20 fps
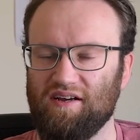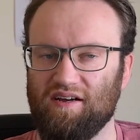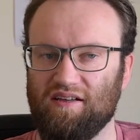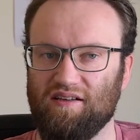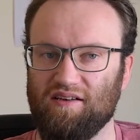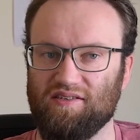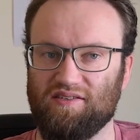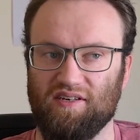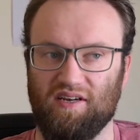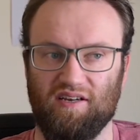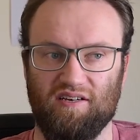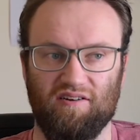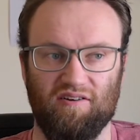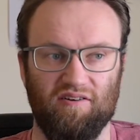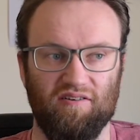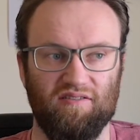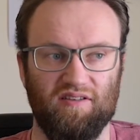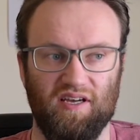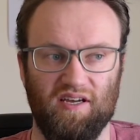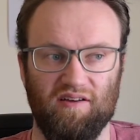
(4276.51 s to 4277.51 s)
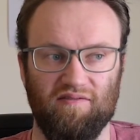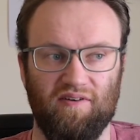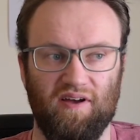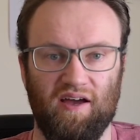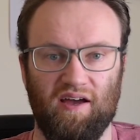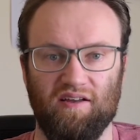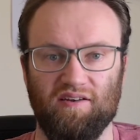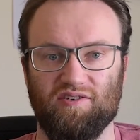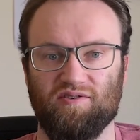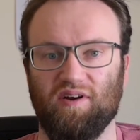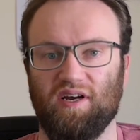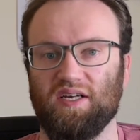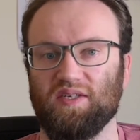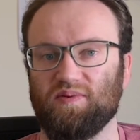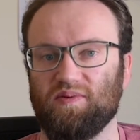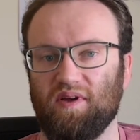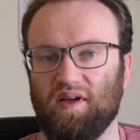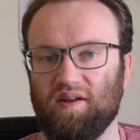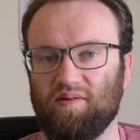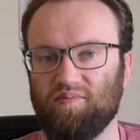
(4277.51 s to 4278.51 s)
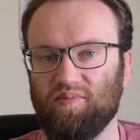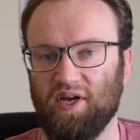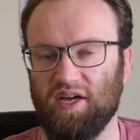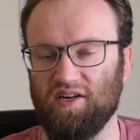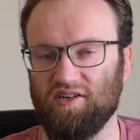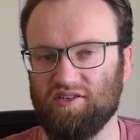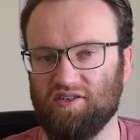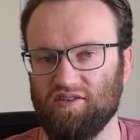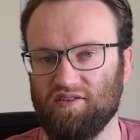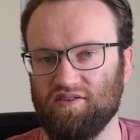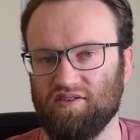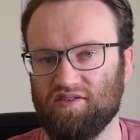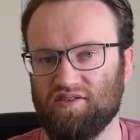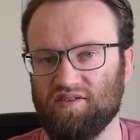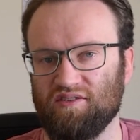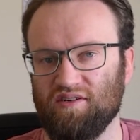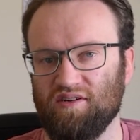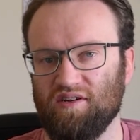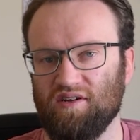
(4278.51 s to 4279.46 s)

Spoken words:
They say, you know, they have had transplant patients